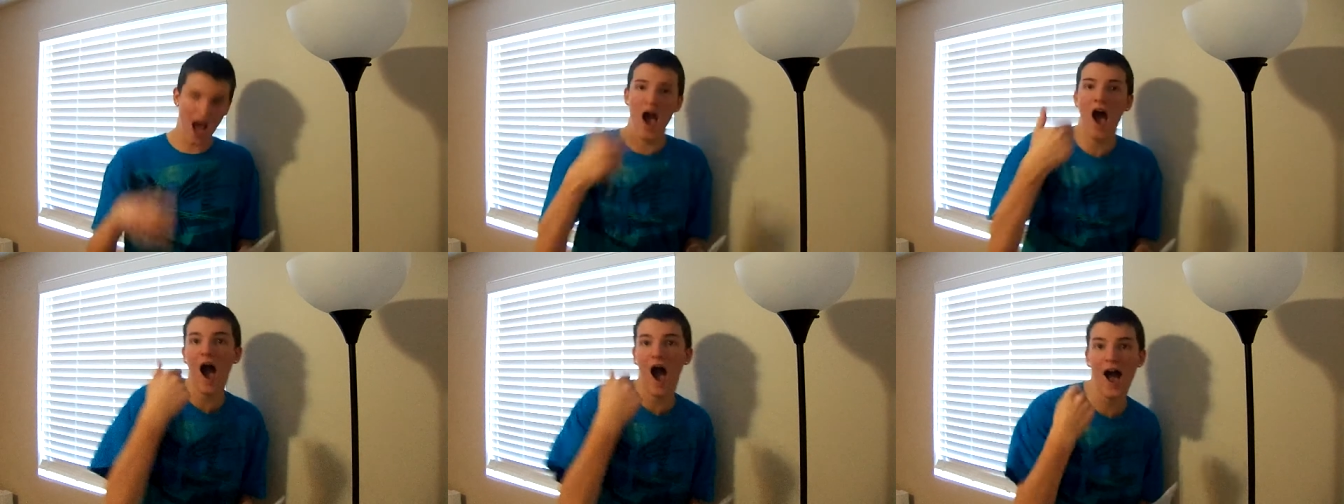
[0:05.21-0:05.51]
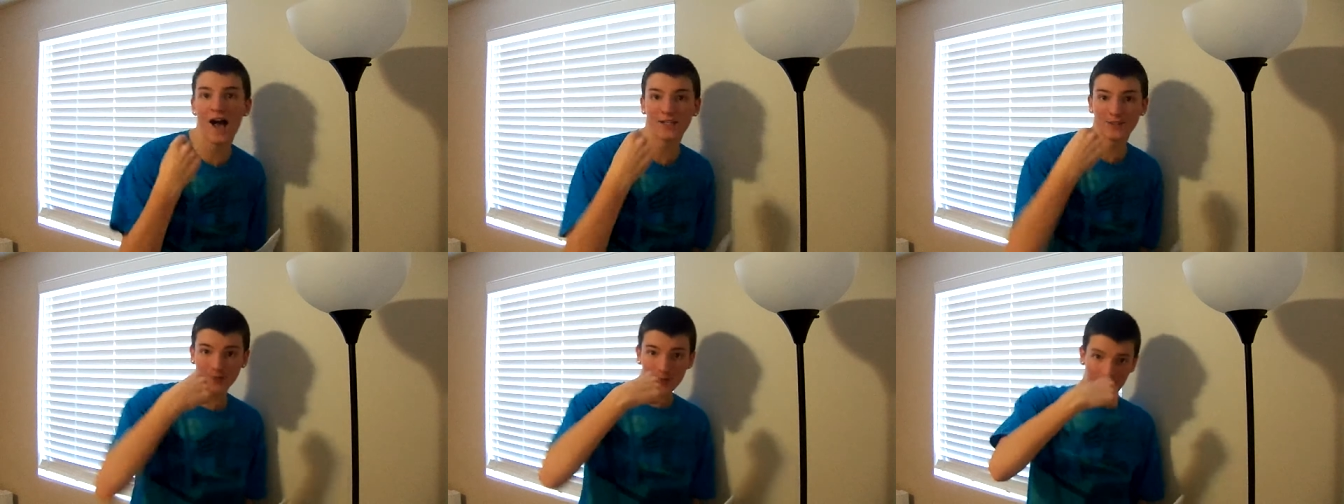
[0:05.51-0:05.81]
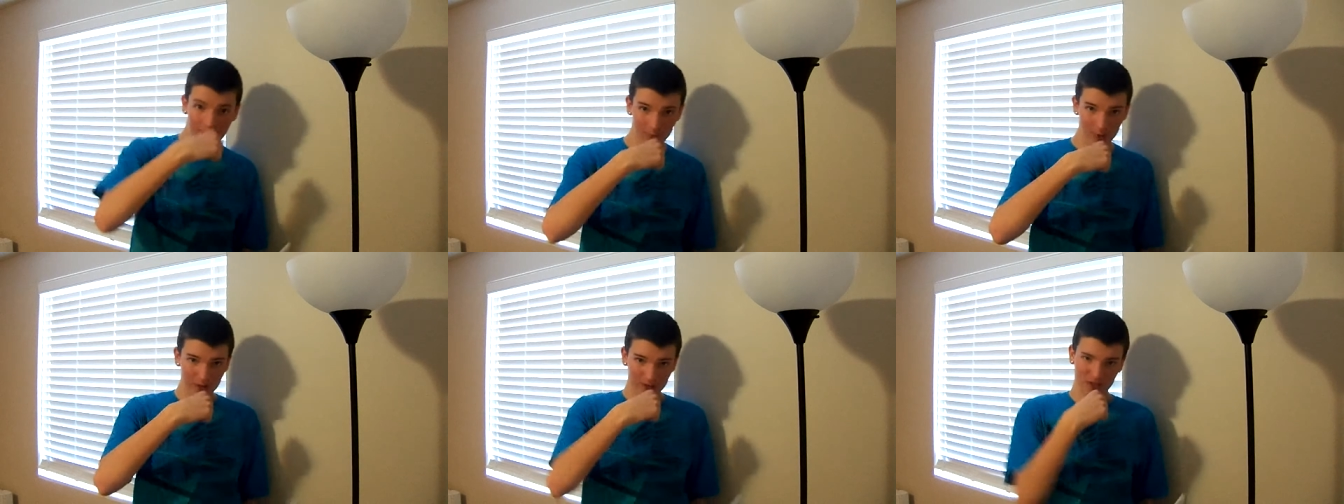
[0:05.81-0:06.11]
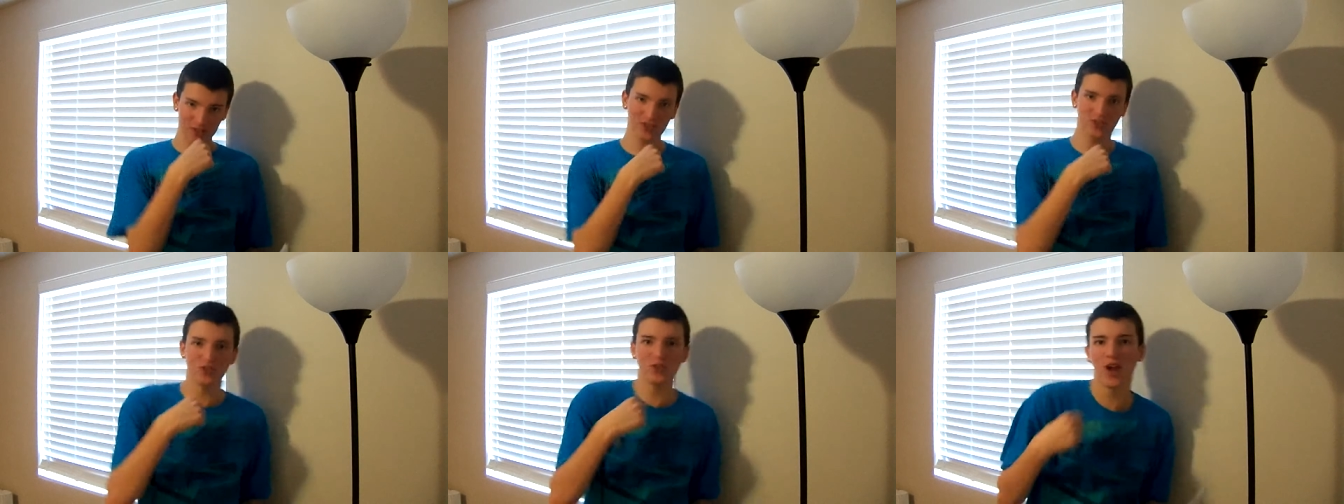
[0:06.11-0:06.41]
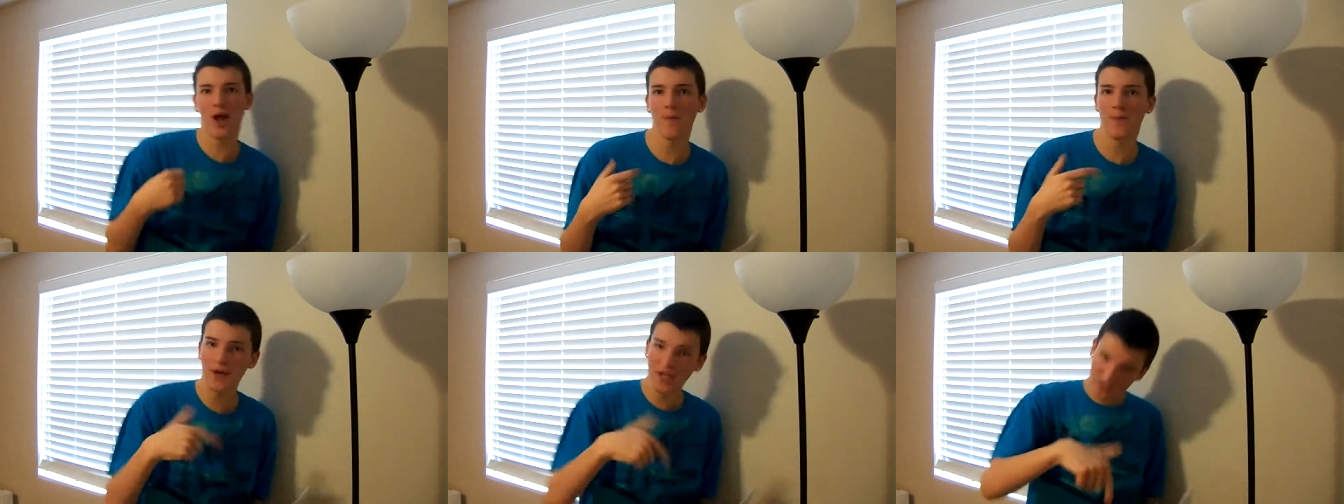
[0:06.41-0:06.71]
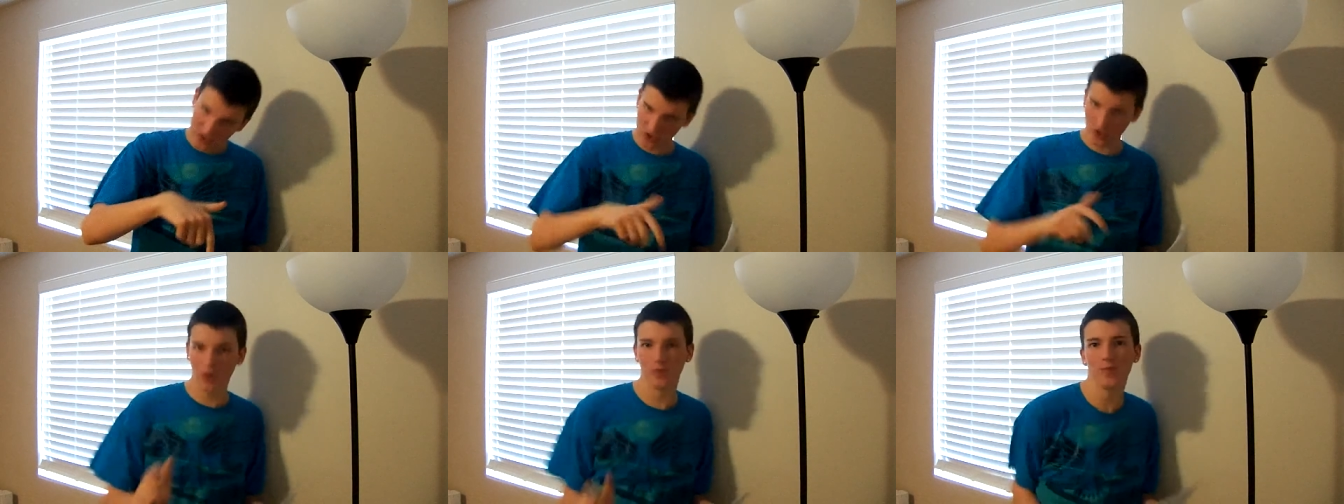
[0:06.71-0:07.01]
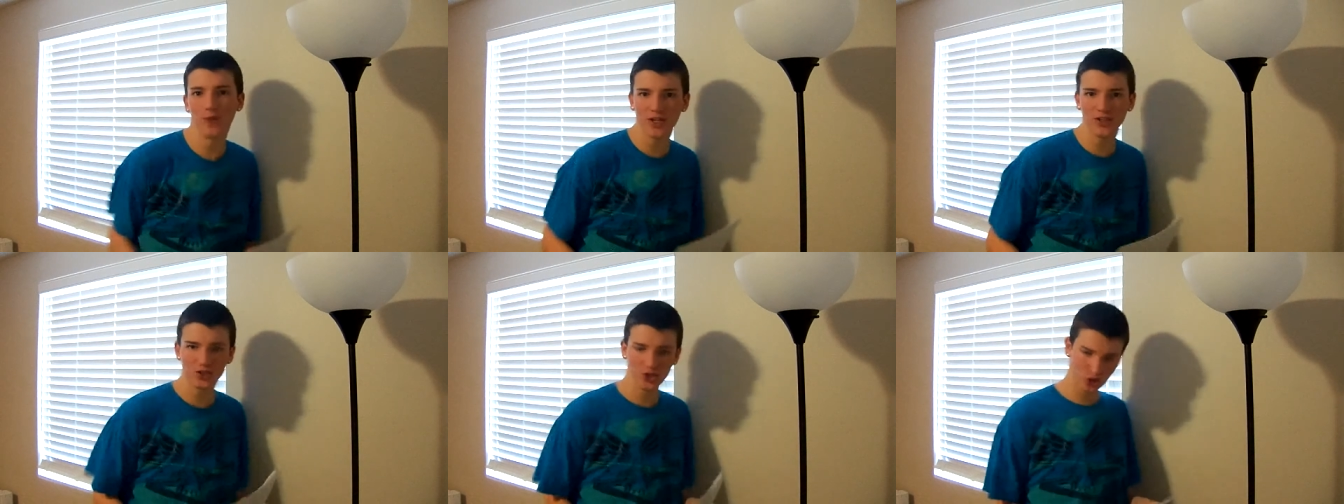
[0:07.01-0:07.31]
I ice my verses and I pissed on
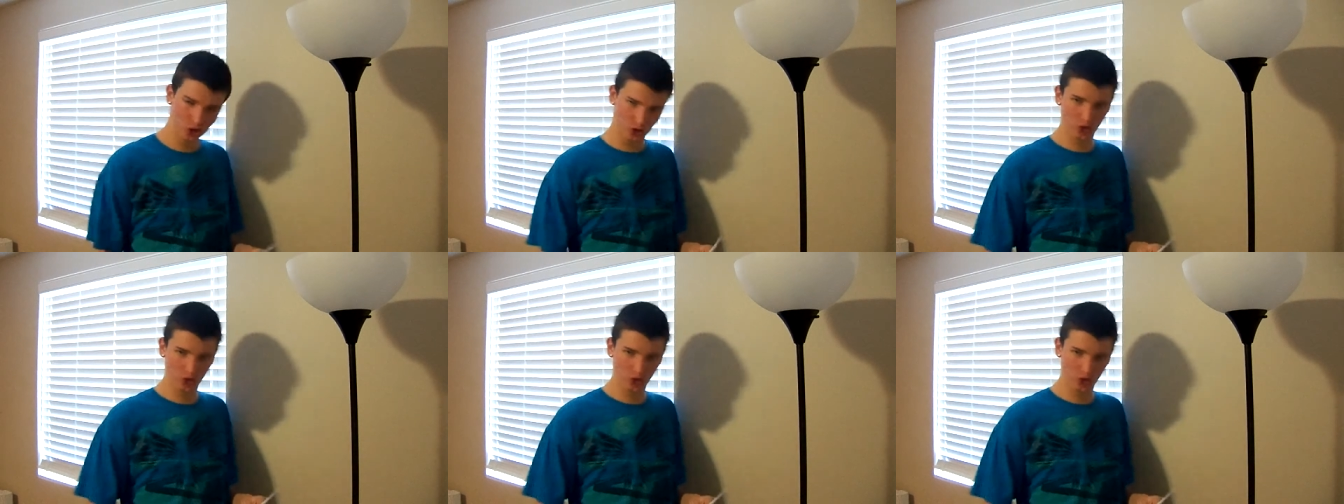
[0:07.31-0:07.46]
bitches.